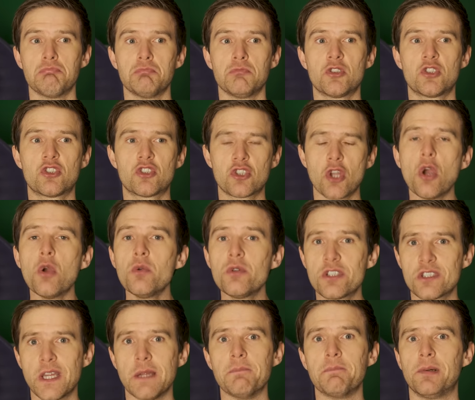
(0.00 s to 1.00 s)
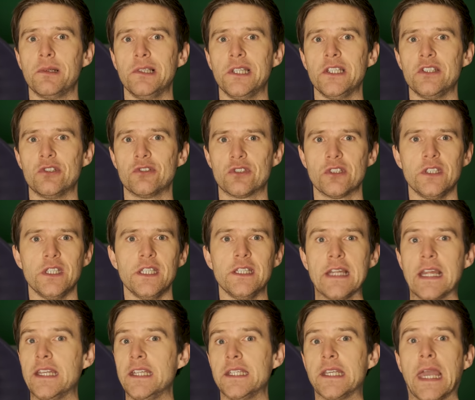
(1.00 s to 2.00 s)
so simple it doesn't need
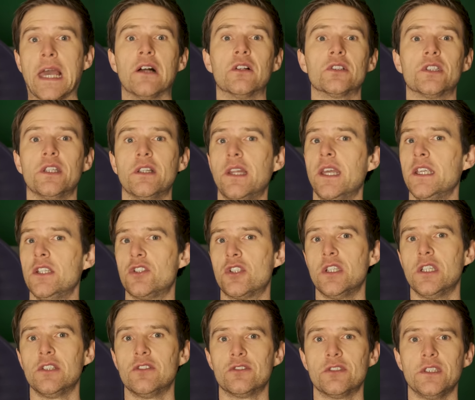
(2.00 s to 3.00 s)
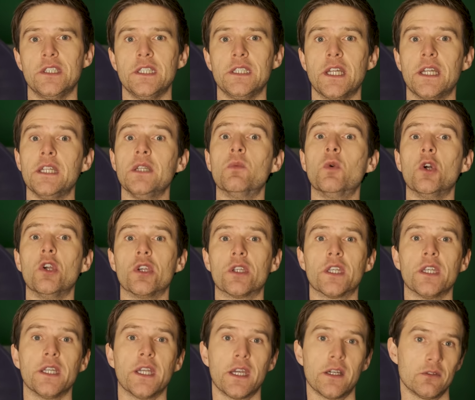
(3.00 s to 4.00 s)
any calculation, it doesn't need any
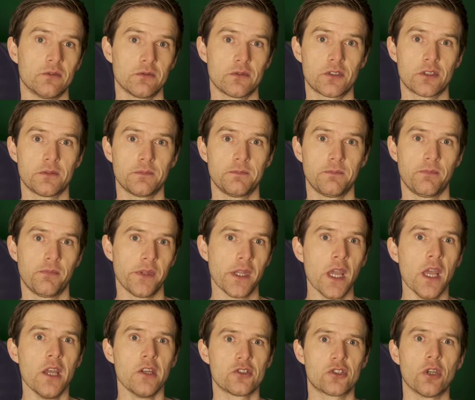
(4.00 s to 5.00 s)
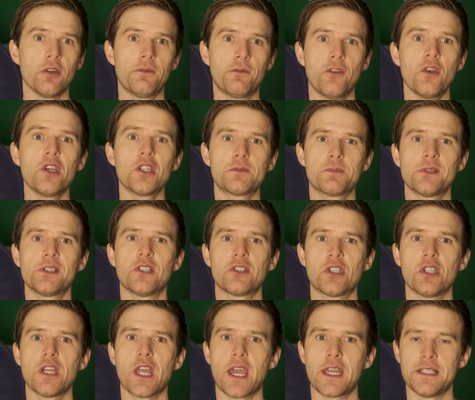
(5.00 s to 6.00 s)
working out. So first
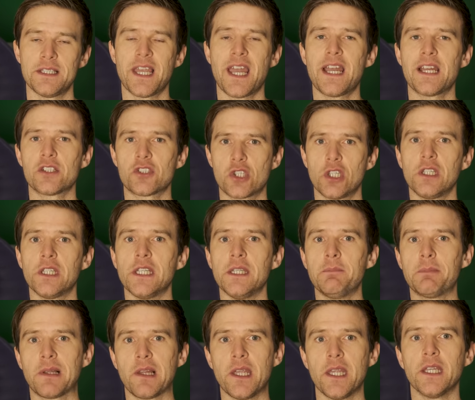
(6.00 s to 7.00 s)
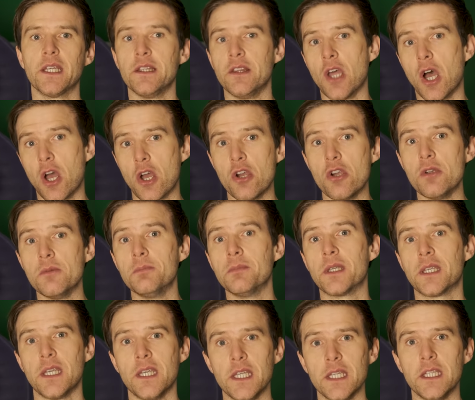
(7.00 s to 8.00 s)
position is actually playing in the home
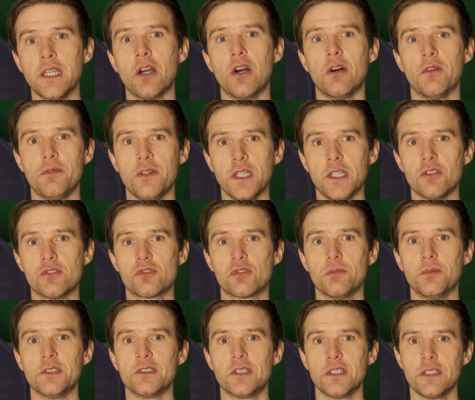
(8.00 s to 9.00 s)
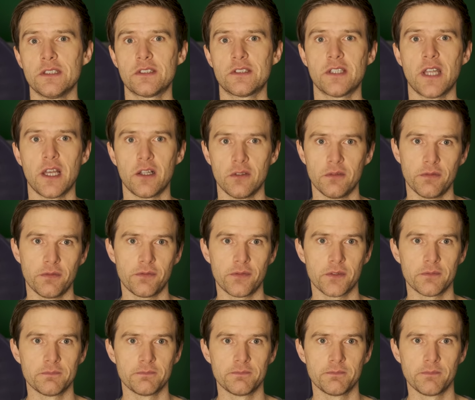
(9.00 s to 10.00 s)
key of the instrument itself.
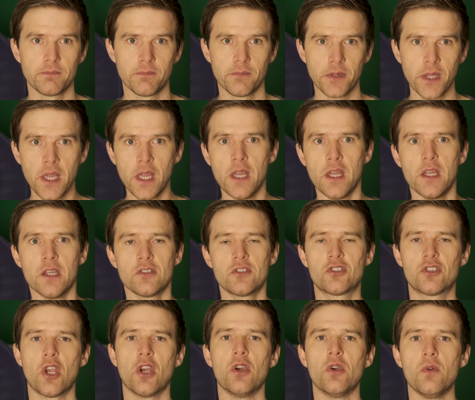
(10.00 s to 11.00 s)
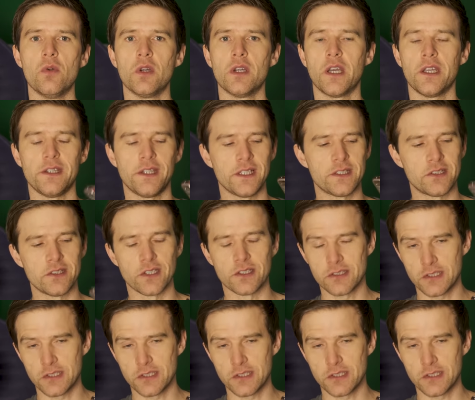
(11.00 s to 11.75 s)
So this is a